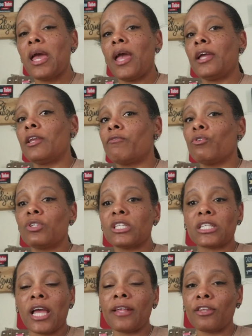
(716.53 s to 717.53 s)
And if you
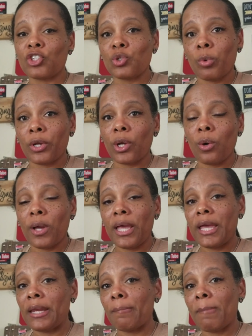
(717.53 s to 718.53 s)
decide that you want to go
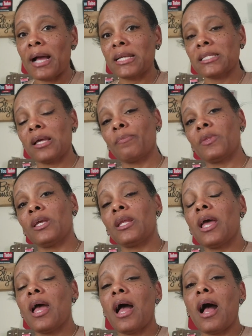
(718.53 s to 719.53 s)
ahead and buy something,
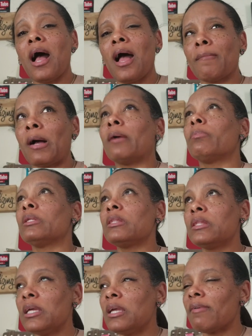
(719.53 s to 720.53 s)
I
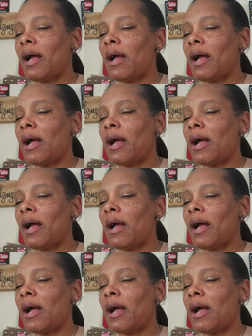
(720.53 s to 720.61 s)
believe I